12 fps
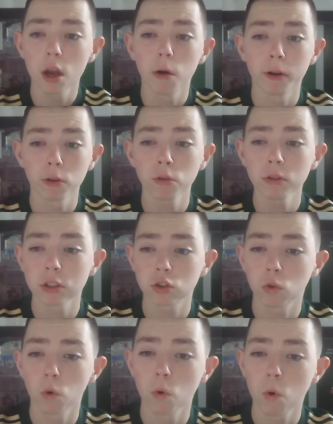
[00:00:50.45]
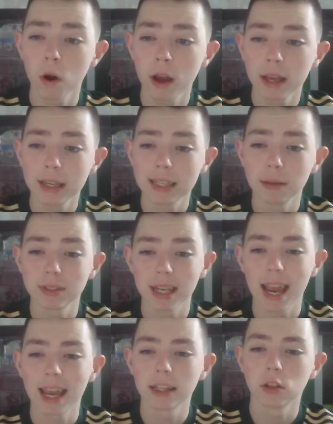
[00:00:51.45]
and it looked as though he was
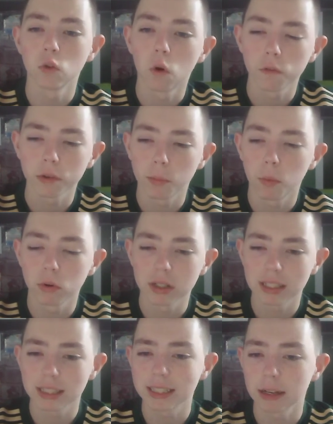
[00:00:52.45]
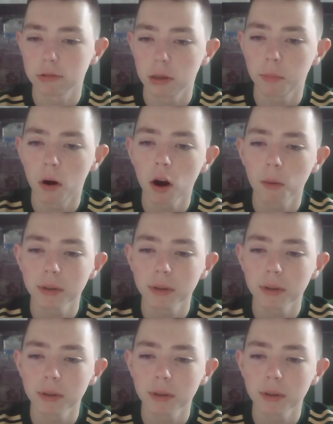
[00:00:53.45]
heading north for the border to Celtic Park.